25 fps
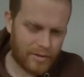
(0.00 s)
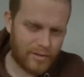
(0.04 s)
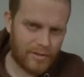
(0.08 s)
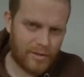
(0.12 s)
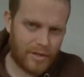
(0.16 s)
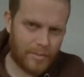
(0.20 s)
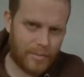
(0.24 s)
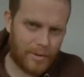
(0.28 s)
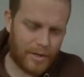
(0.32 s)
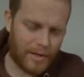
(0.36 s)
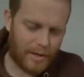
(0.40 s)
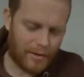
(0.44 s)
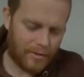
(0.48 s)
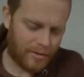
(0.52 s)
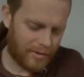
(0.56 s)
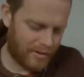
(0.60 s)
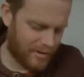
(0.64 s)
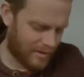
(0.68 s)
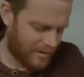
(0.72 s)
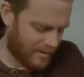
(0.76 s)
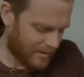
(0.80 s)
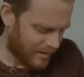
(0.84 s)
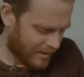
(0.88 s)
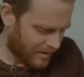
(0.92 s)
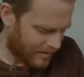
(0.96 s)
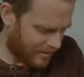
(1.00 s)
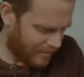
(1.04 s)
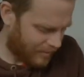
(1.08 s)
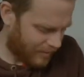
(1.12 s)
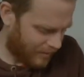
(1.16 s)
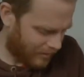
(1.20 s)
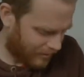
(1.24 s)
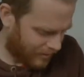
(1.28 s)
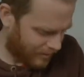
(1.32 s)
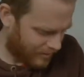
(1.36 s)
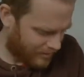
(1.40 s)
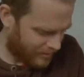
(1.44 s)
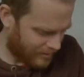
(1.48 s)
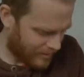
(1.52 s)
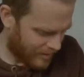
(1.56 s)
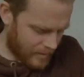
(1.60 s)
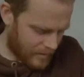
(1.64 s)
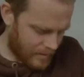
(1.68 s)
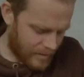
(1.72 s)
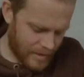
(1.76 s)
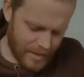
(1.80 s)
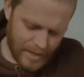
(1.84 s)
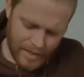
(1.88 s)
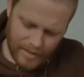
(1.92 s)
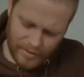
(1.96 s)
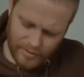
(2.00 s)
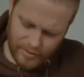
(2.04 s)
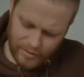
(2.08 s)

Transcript: tip it out, to be honest. Yeah,